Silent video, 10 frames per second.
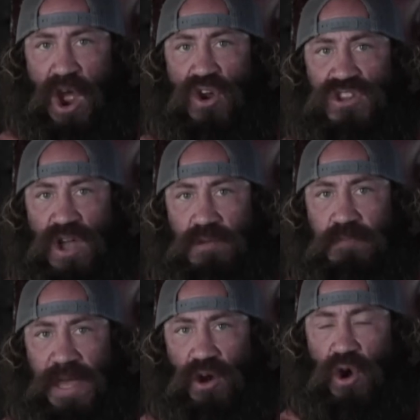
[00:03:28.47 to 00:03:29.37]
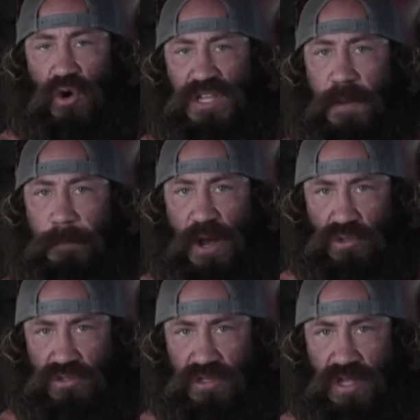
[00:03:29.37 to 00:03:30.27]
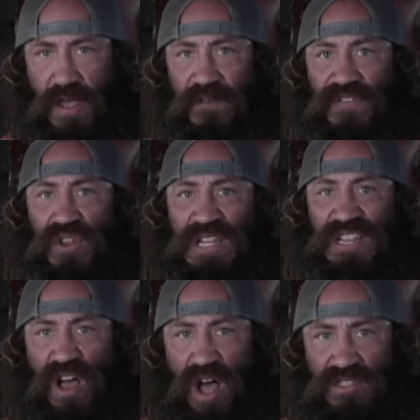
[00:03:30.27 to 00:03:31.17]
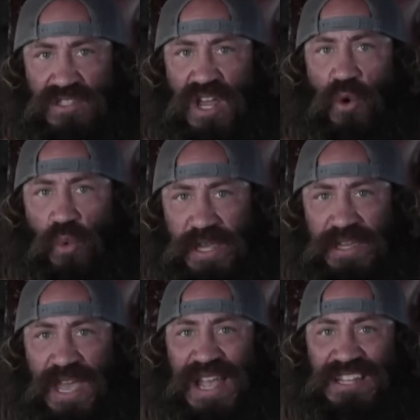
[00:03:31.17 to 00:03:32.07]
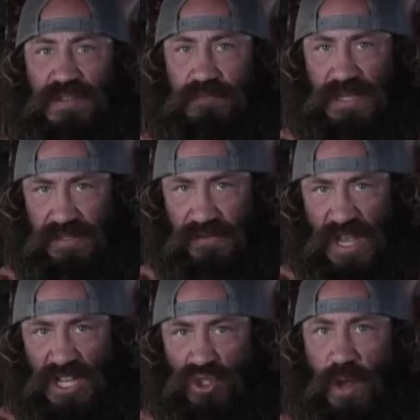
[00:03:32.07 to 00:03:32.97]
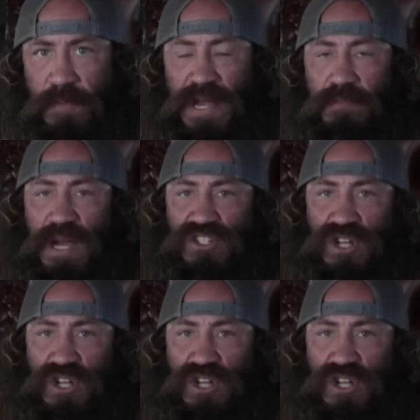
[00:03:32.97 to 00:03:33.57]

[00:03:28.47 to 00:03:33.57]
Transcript: Our young men are hurting the most, feeling lost, weak, and submissive. So I made it my